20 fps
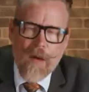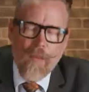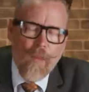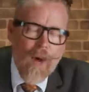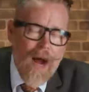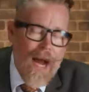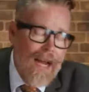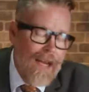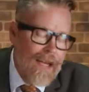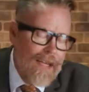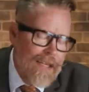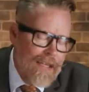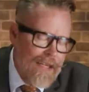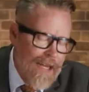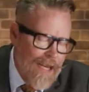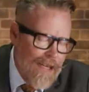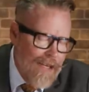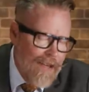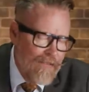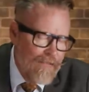And while
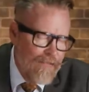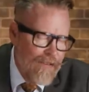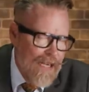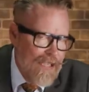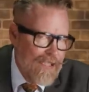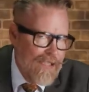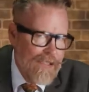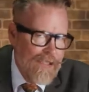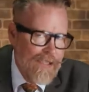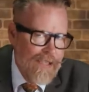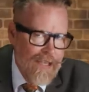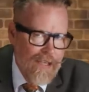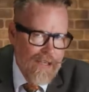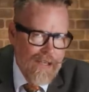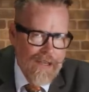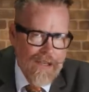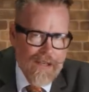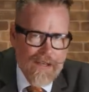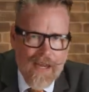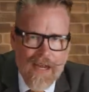Italian fascists
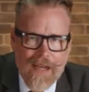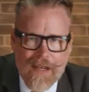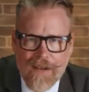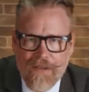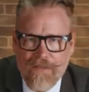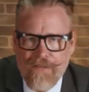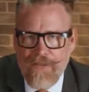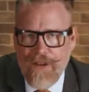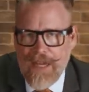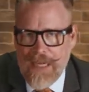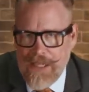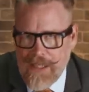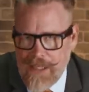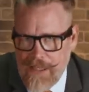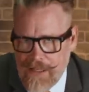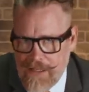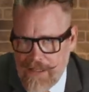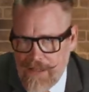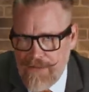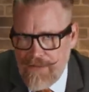kill Italian
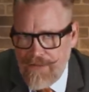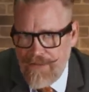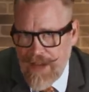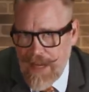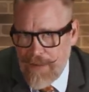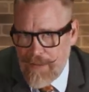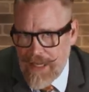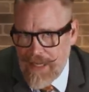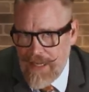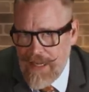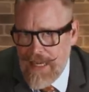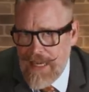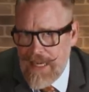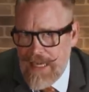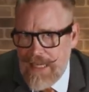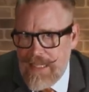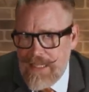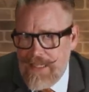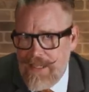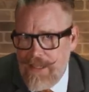fascists, famine
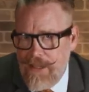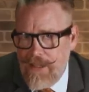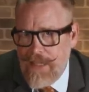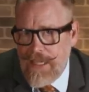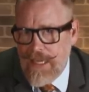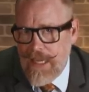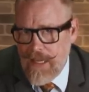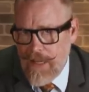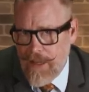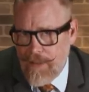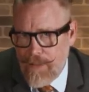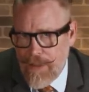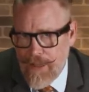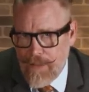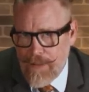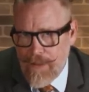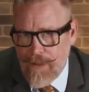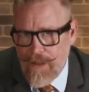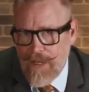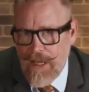is still killing
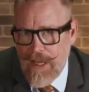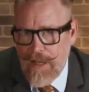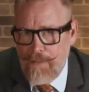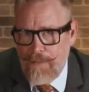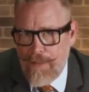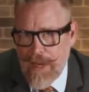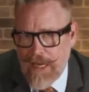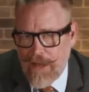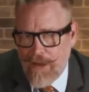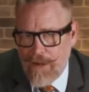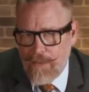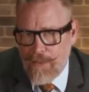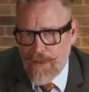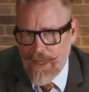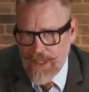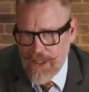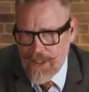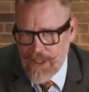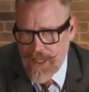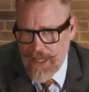people in Bengal
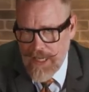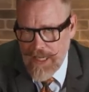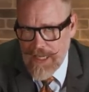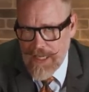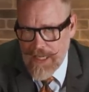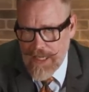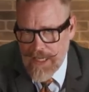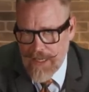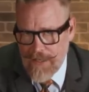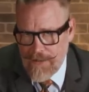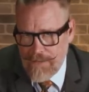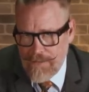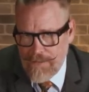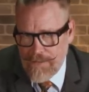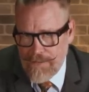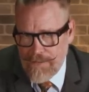British India.